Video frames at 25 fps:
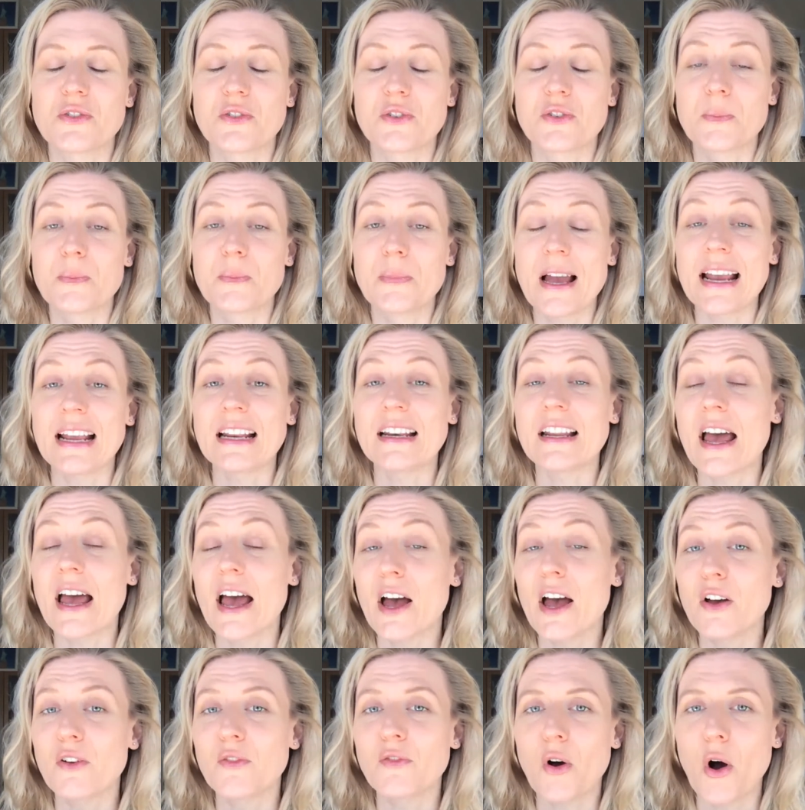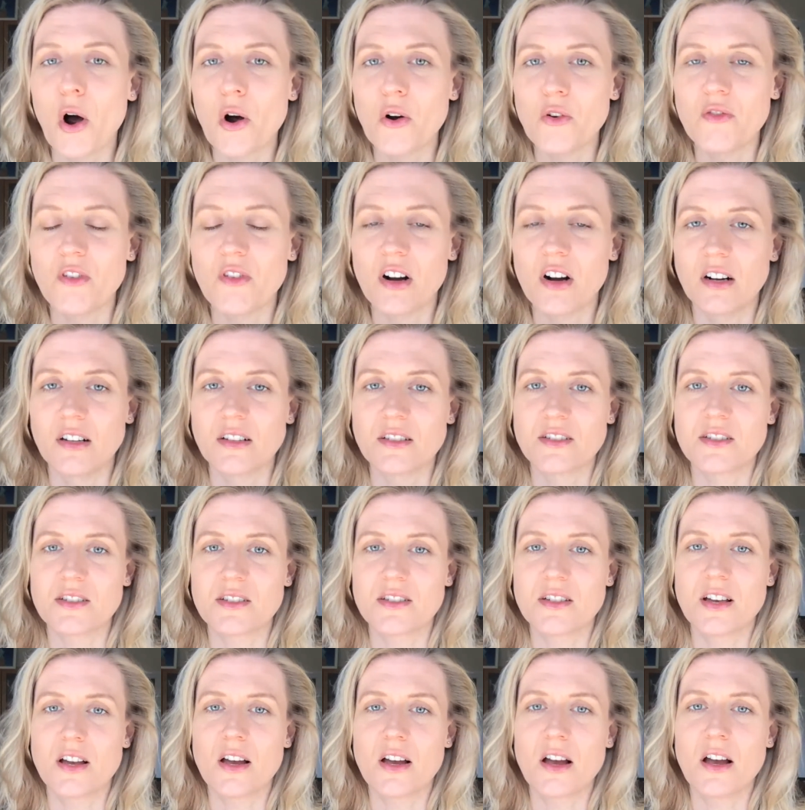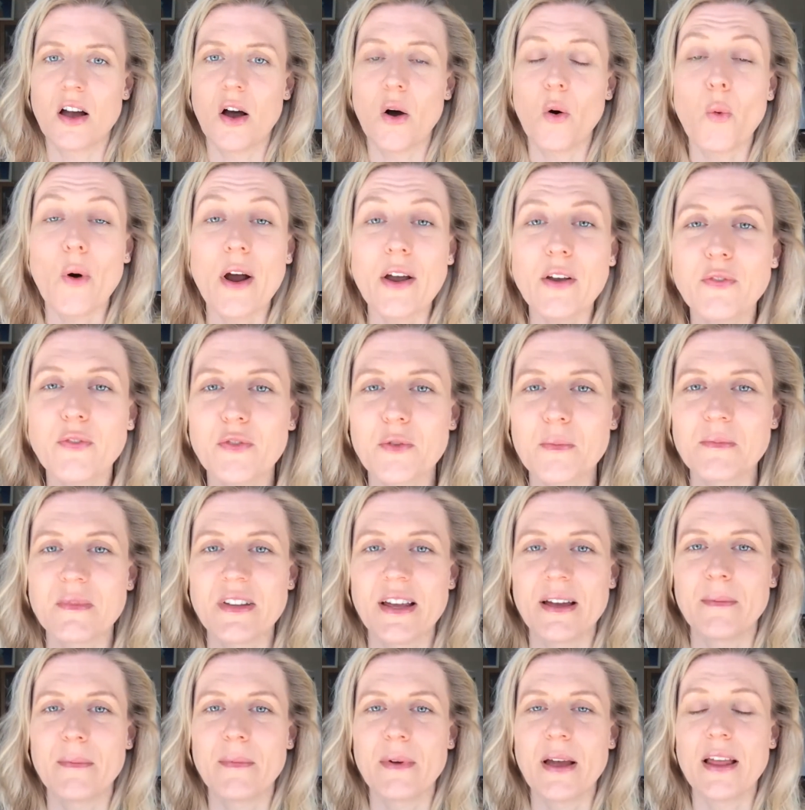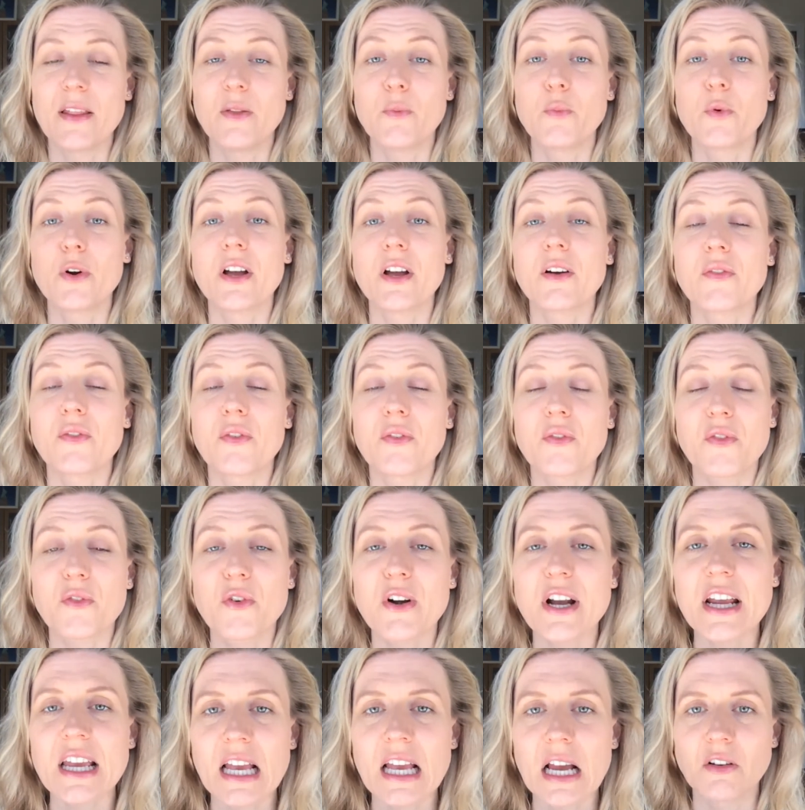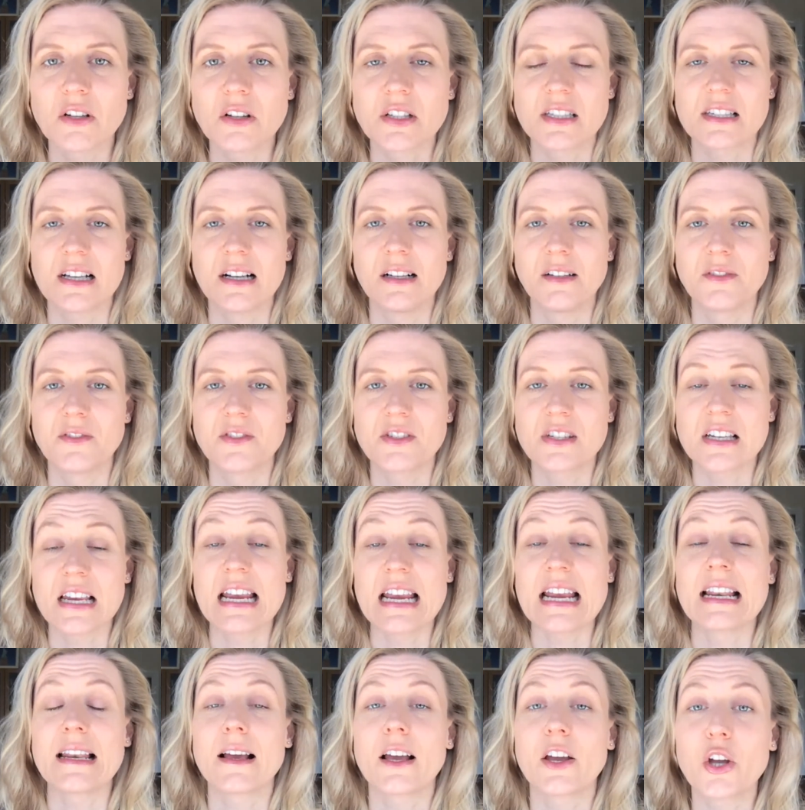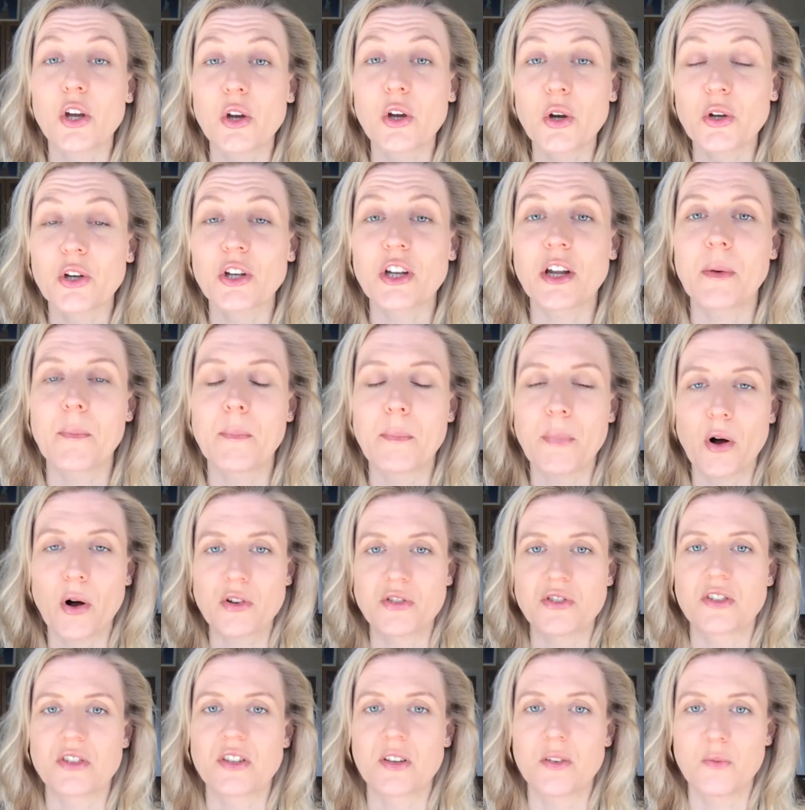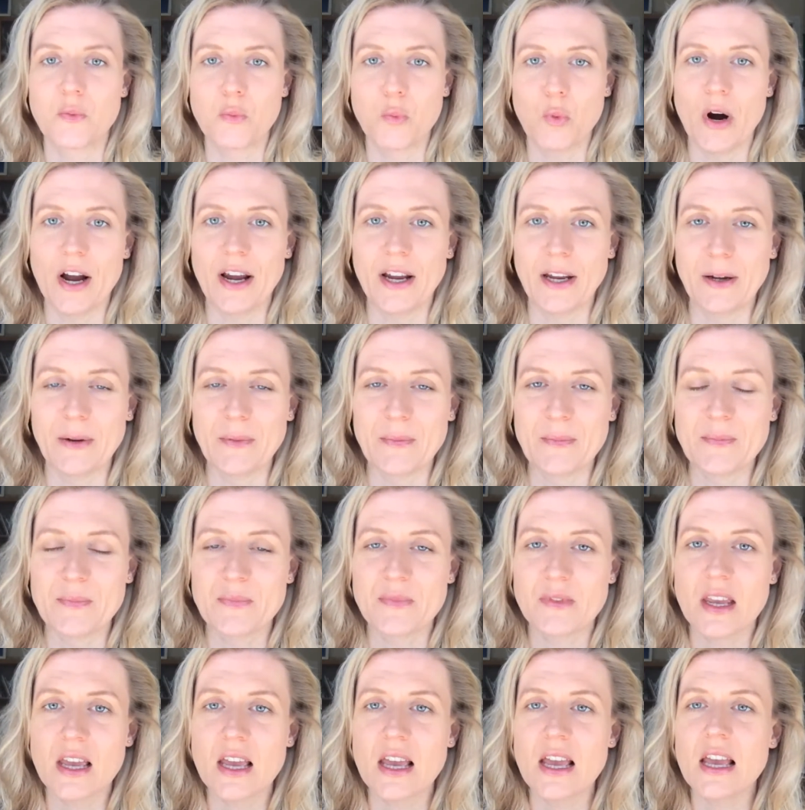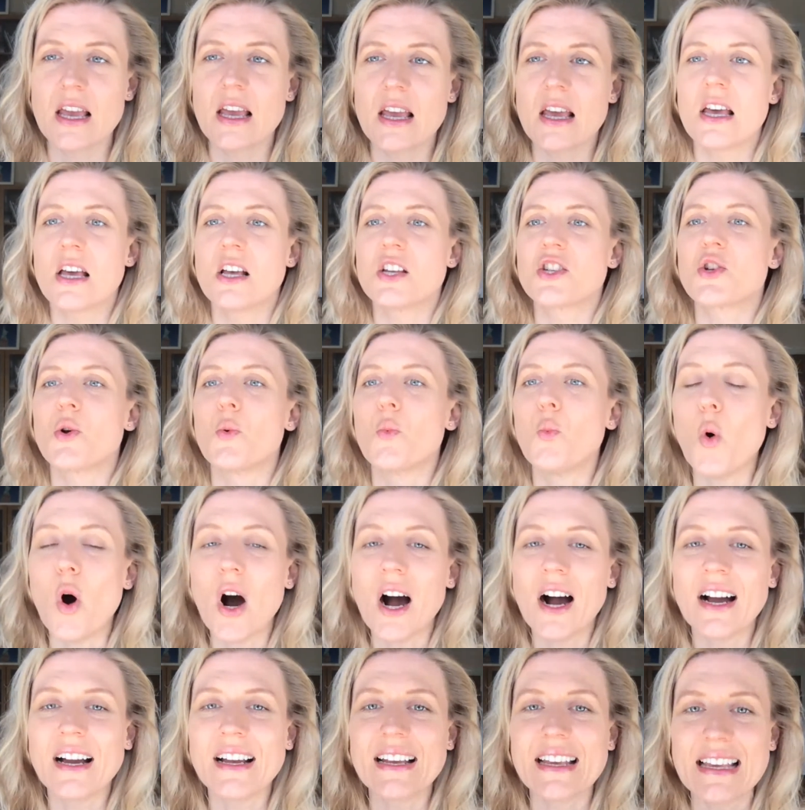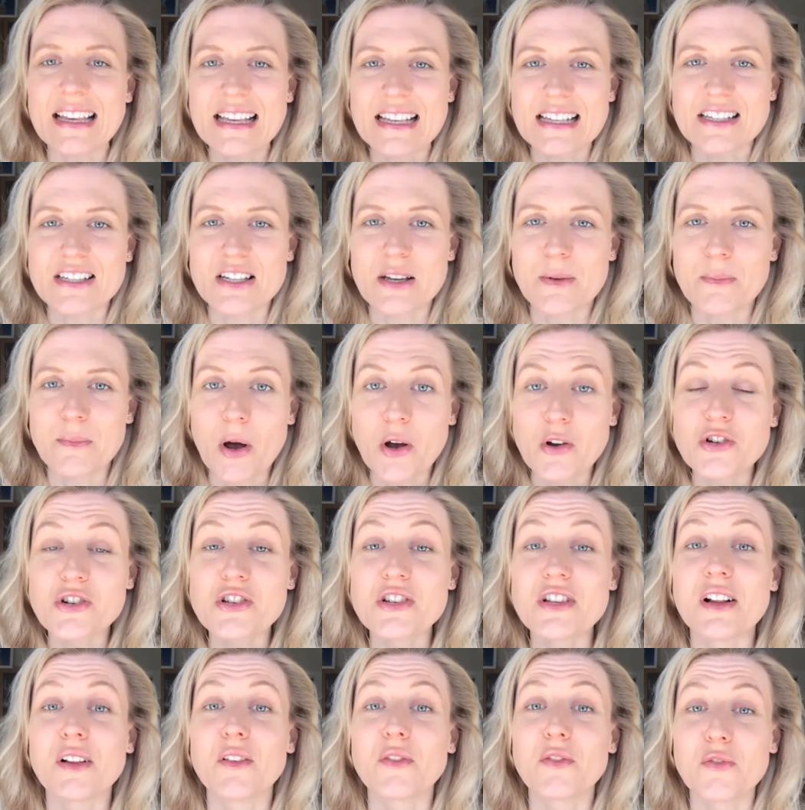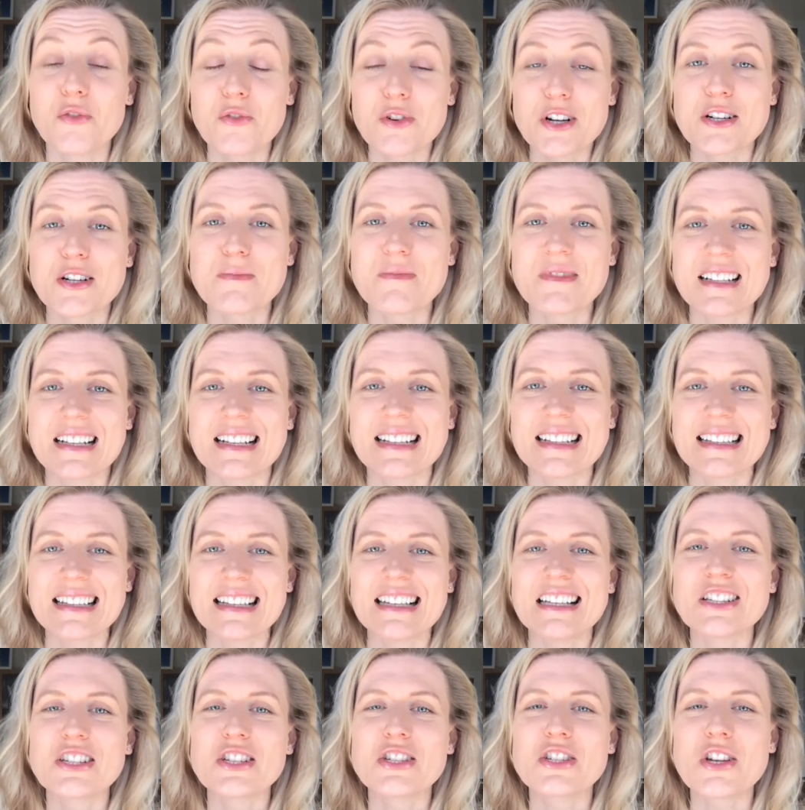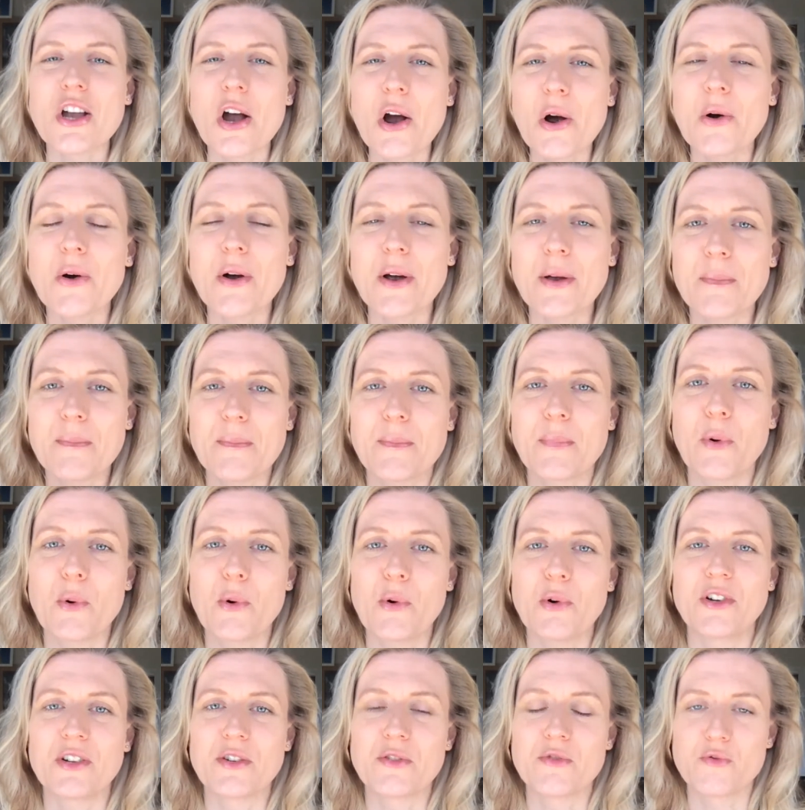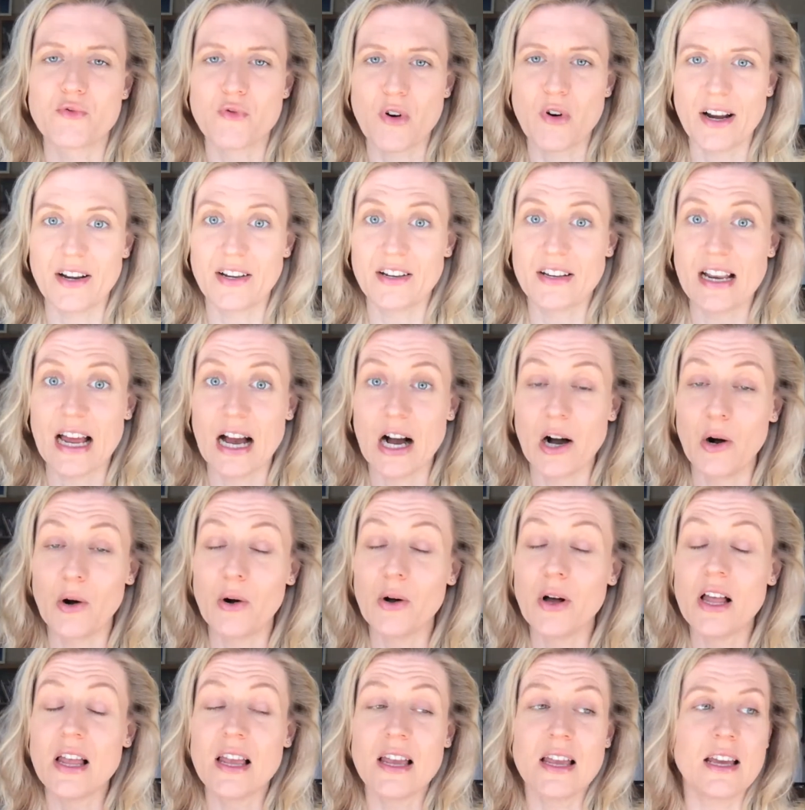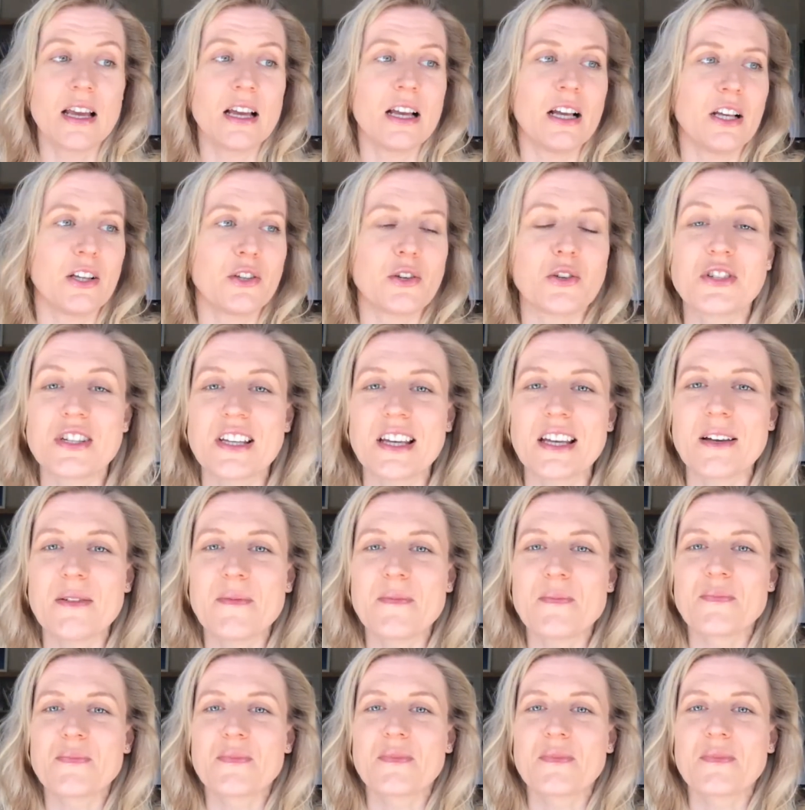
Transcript: or the pain have over us away from them, and we are freeing ourselves in a good and positive way. So why is emotional freedom technique so important right now? You see,